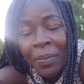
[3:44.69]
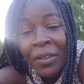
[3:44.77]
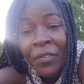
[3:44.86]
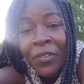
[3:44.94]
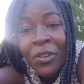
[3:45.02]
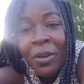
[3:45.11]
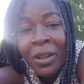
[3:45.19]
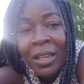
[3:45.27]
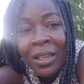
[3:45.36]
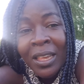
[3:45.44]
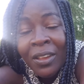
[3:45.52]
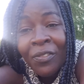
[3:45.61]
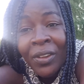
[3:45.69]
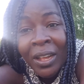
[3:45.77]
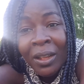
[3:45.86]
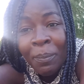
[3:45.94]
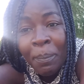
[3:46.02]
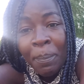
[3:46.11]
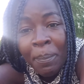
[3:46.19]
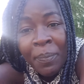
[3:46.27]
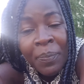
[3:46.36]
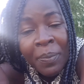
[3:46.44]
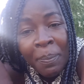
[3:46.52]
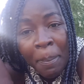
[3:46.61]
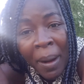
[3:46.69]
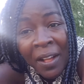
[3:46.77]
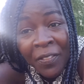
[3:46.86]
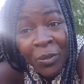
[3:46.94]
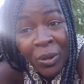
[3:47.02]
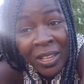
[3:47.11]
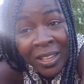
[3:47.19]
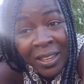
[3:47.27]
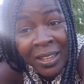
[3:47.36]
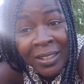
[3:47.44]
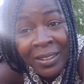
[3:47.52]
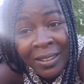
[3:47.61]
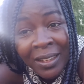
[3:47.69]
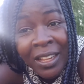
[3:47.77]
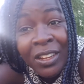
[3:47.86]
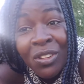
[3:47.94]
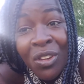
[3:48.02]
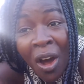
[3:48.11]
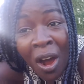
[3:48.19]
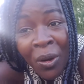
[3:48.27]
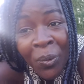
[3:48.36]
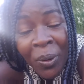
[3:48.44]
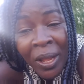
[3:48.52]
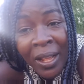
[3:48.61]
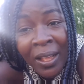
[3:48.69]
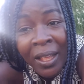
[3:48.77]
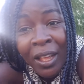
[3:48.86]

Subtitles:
If you give birth to a kid in Norway,